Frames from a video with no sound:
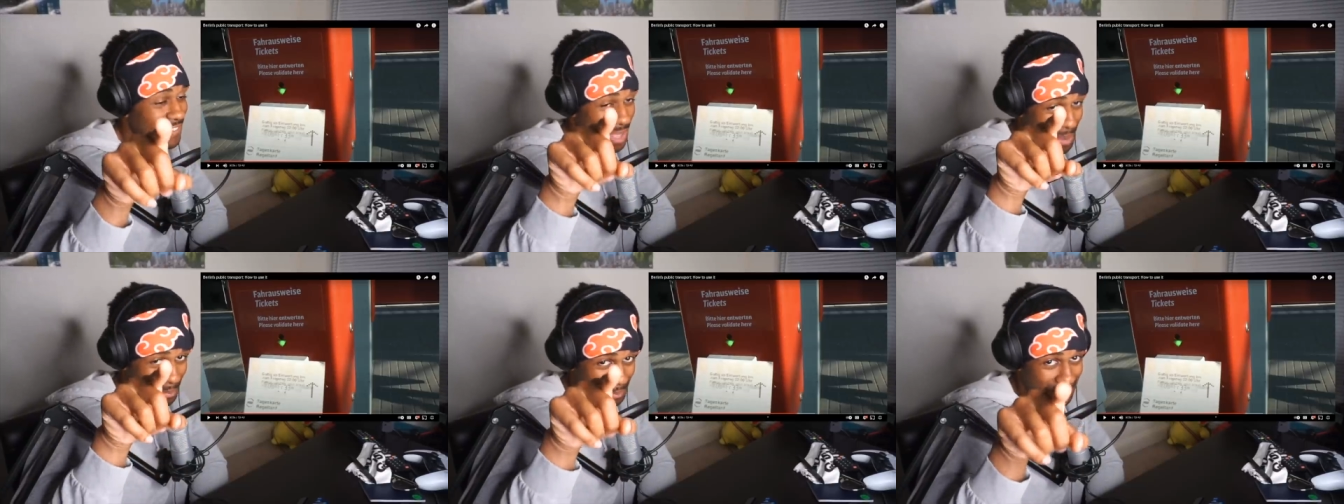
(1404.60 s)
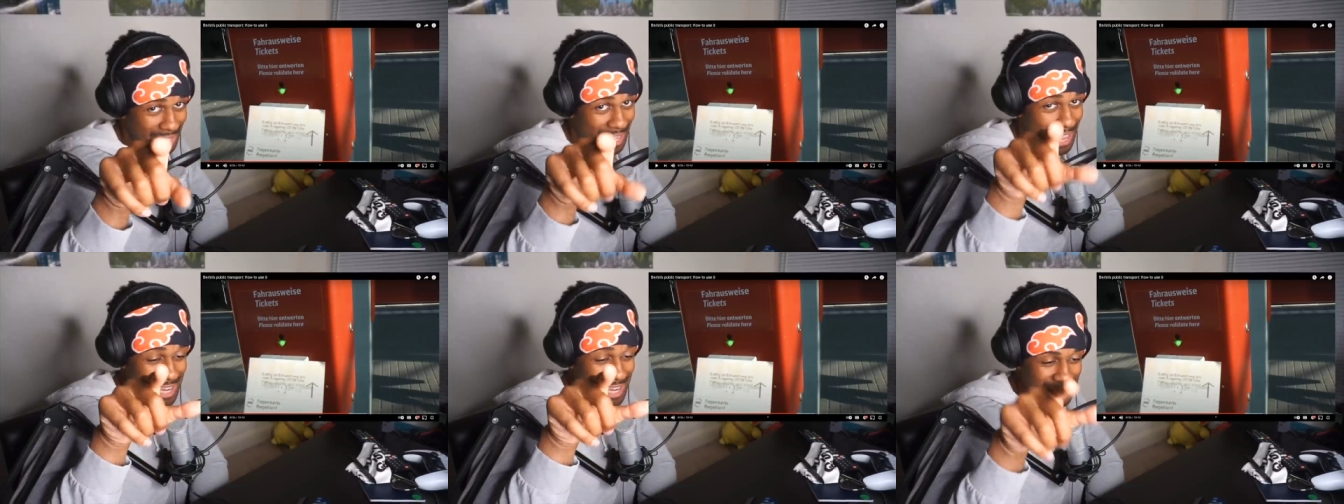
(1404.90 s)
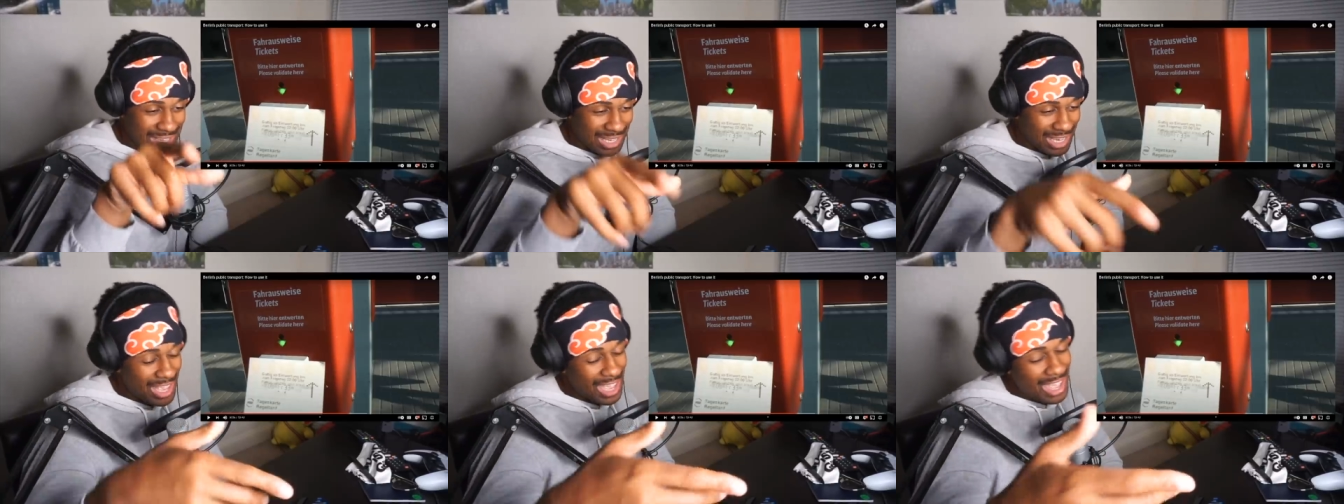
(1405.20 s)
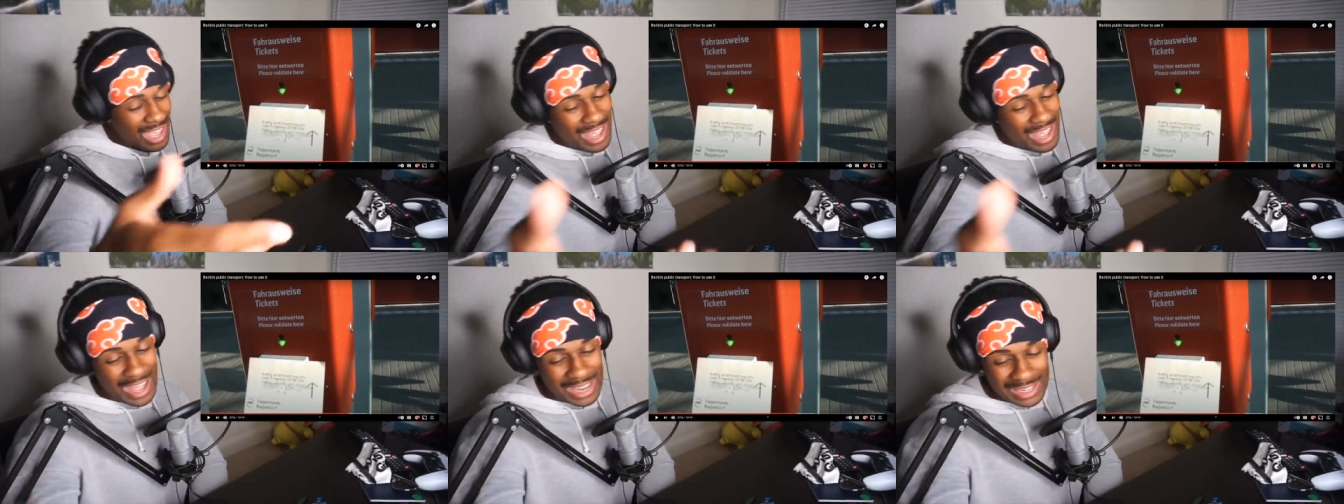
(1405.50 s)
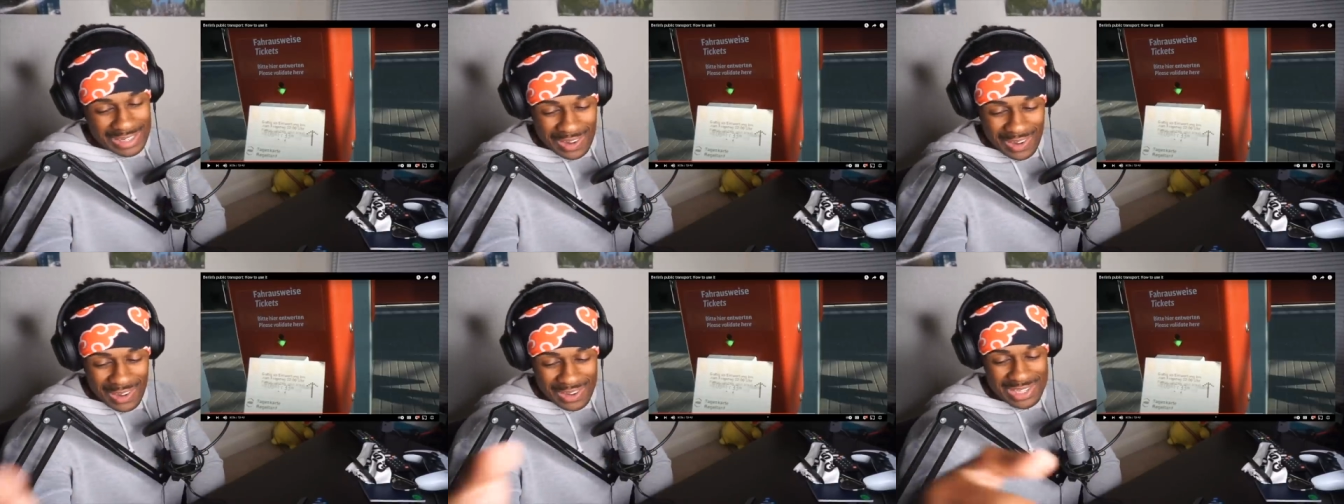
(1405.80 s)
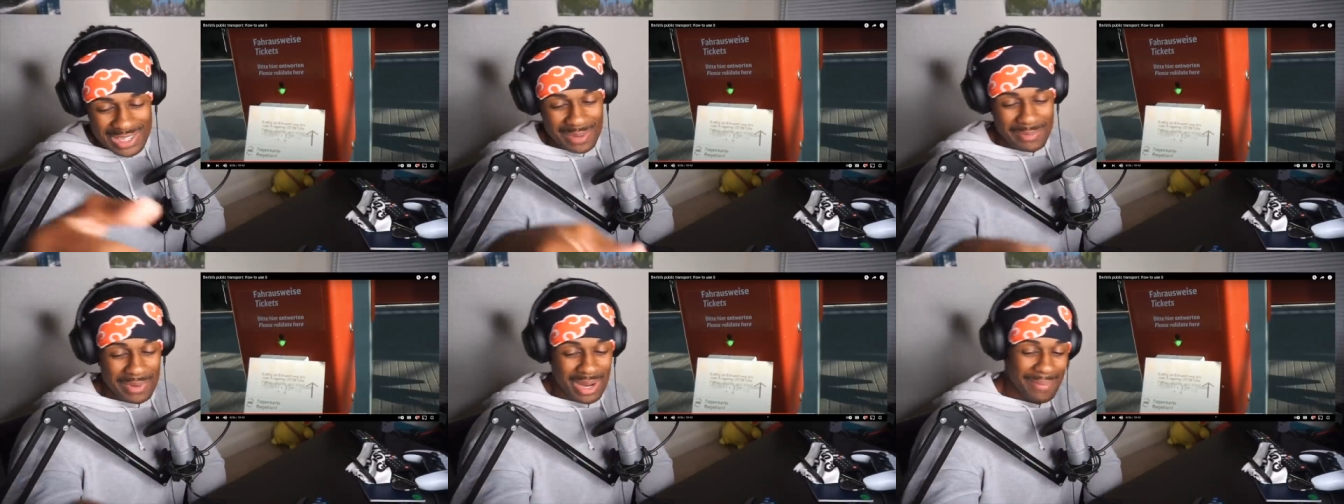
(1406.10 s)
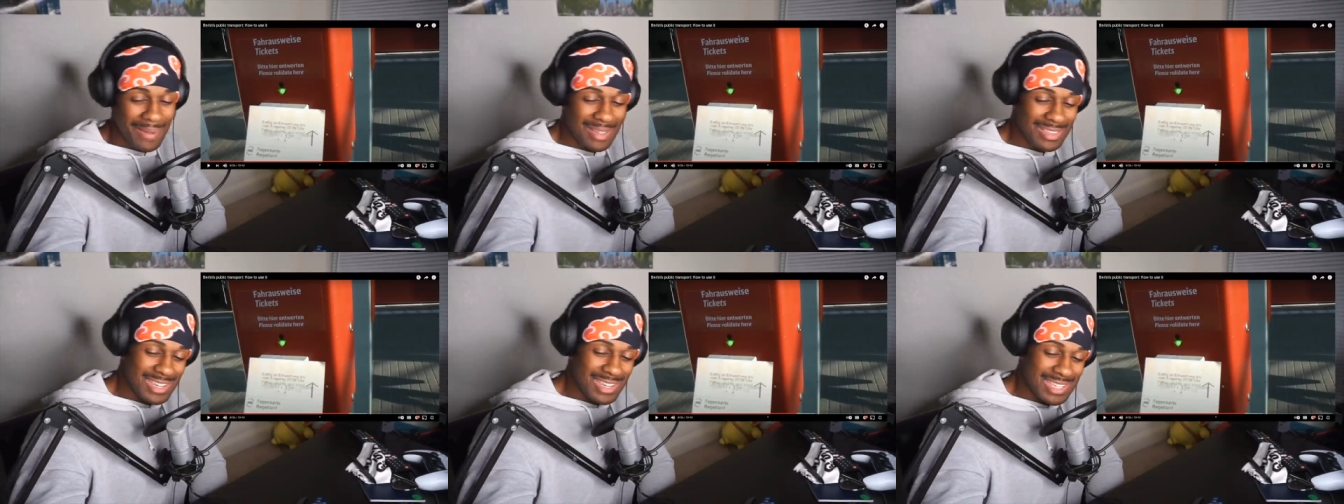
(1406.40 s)
Plastic. I know somebody
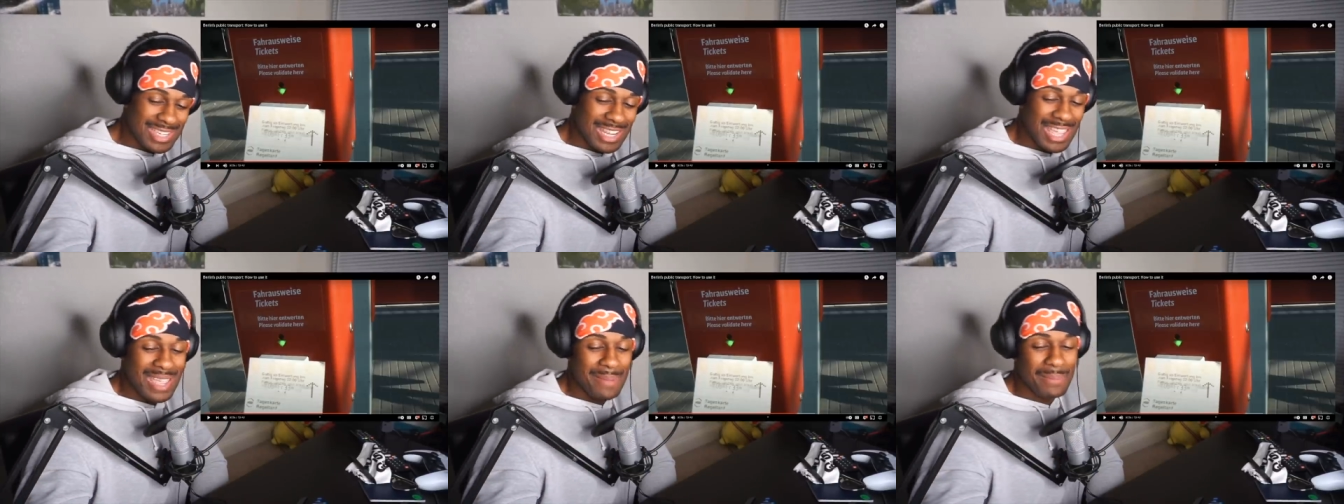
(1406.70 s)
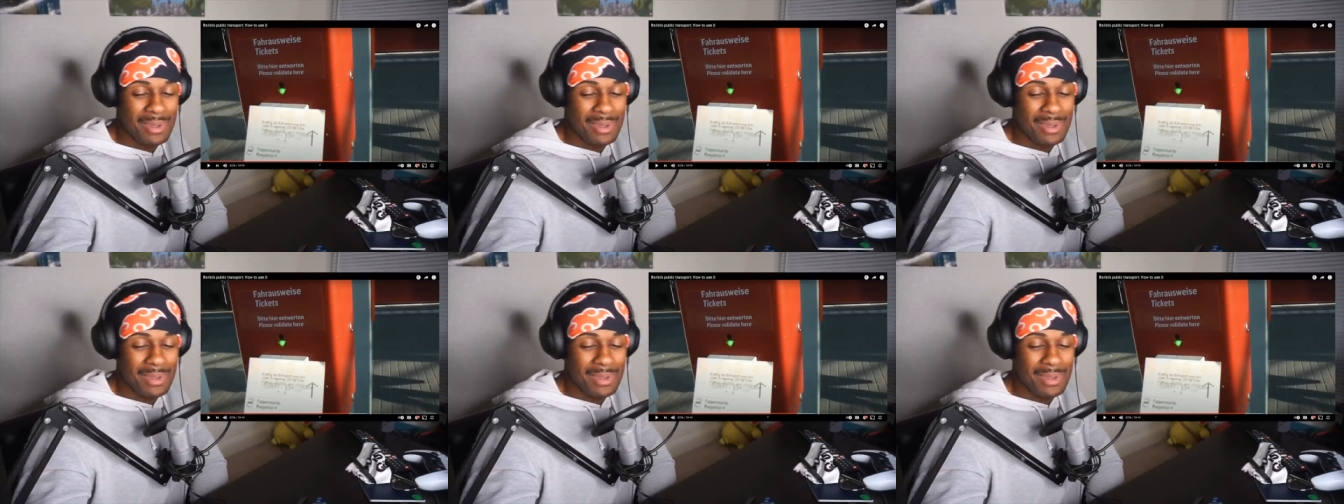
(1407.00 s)
about to say,